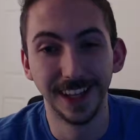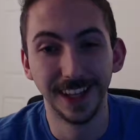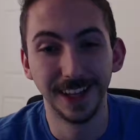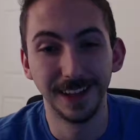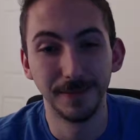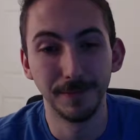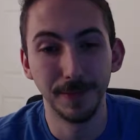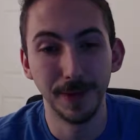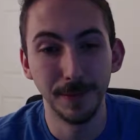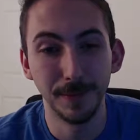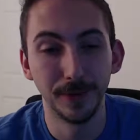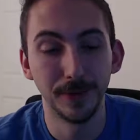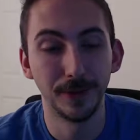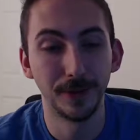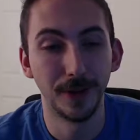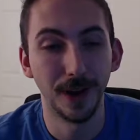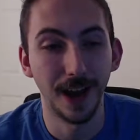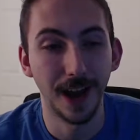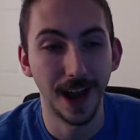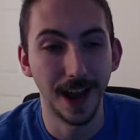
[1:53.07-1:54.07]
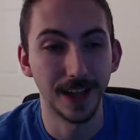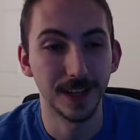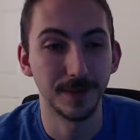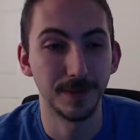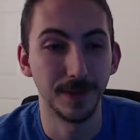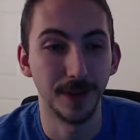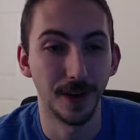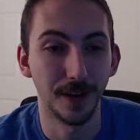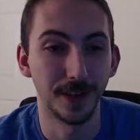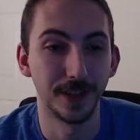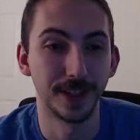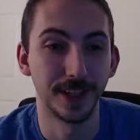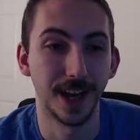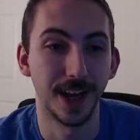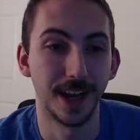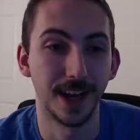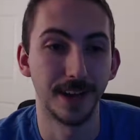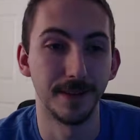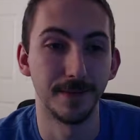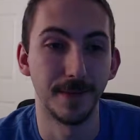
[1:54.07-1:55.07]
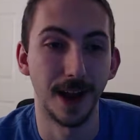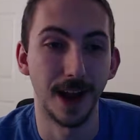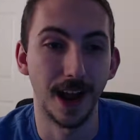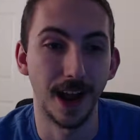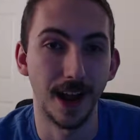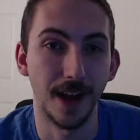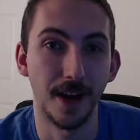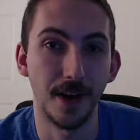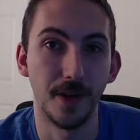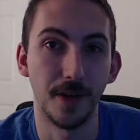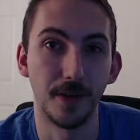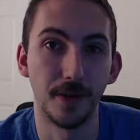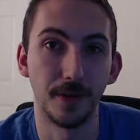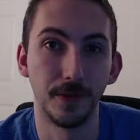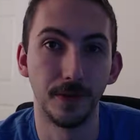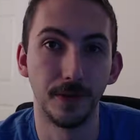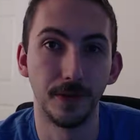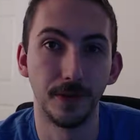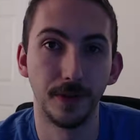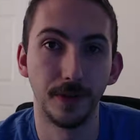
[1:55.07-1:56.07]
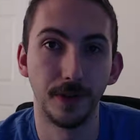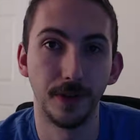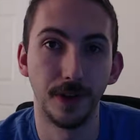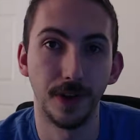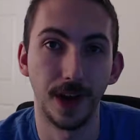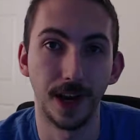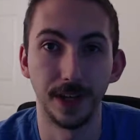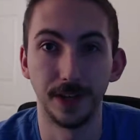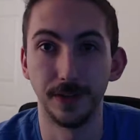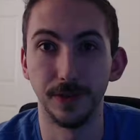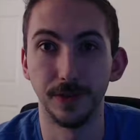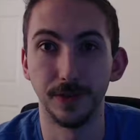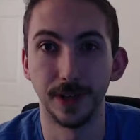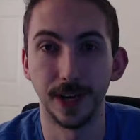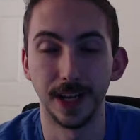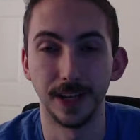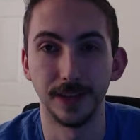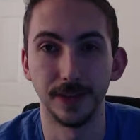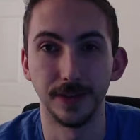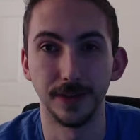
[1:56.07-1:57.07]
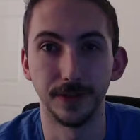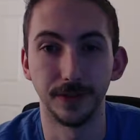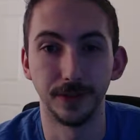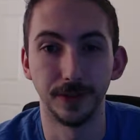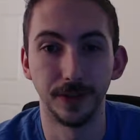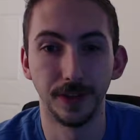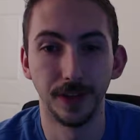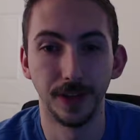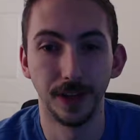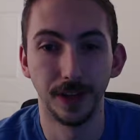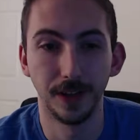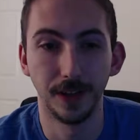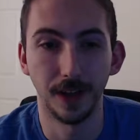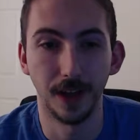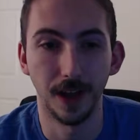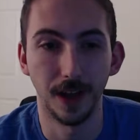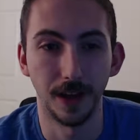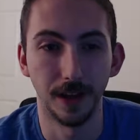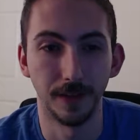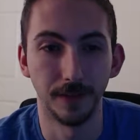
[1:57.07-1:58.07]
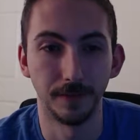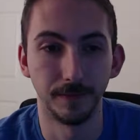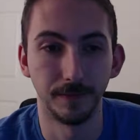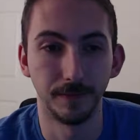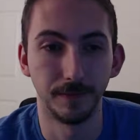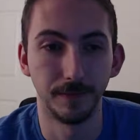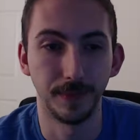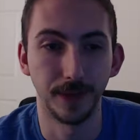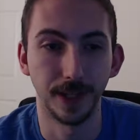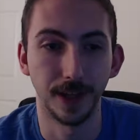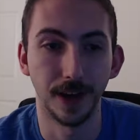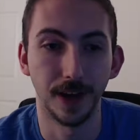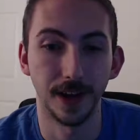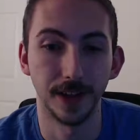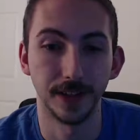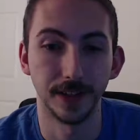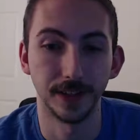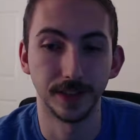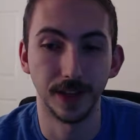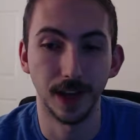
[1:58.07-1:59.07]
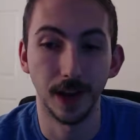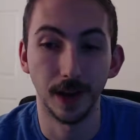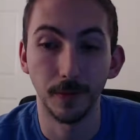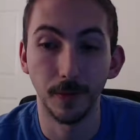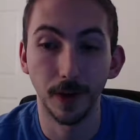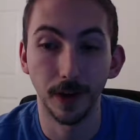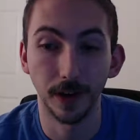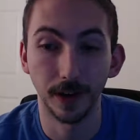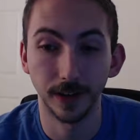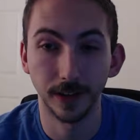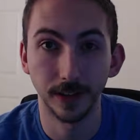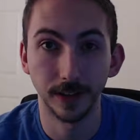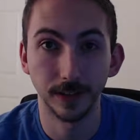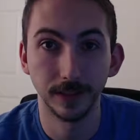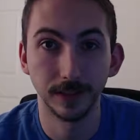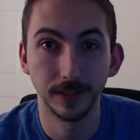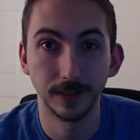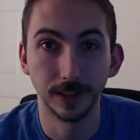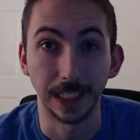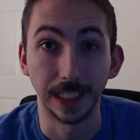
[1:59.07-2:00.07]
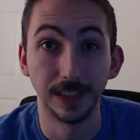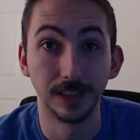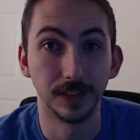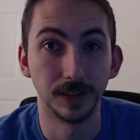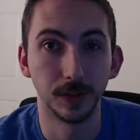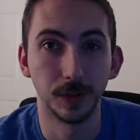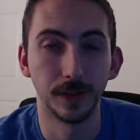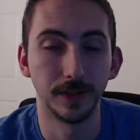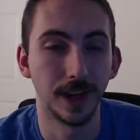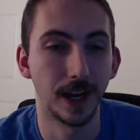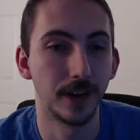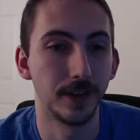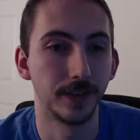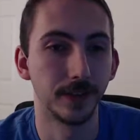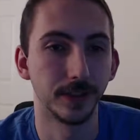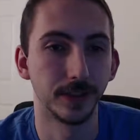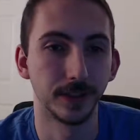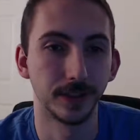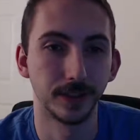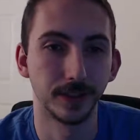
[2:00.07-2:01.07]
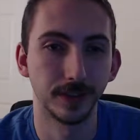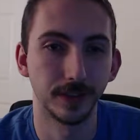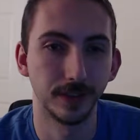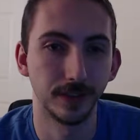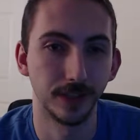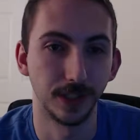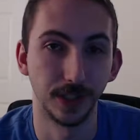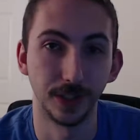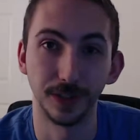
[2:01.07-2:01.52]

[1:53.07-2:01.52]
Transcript: people ask me all the time how I do what I do um, because I work 10 to 12 hours during the